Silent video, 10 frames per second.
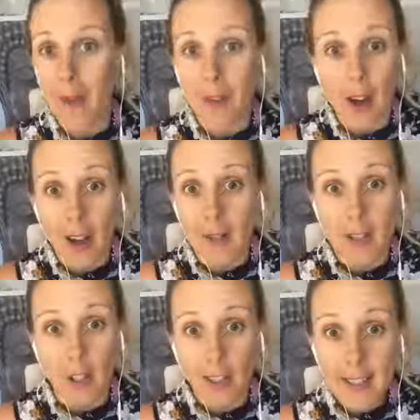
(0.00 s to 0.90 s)

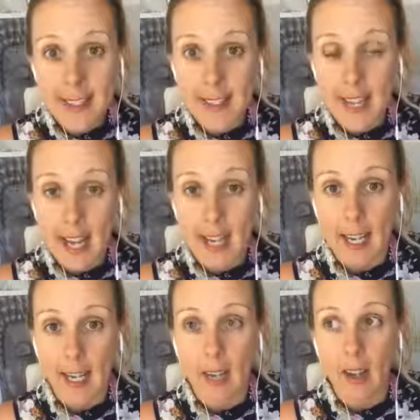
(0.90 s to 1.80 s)

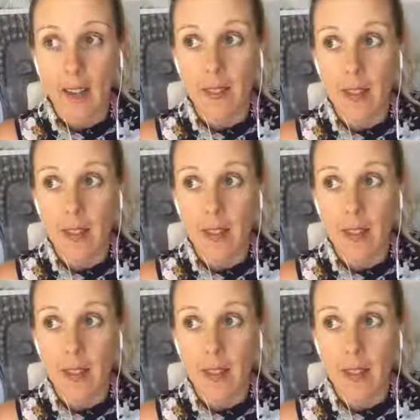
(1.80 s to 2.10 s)
$5 in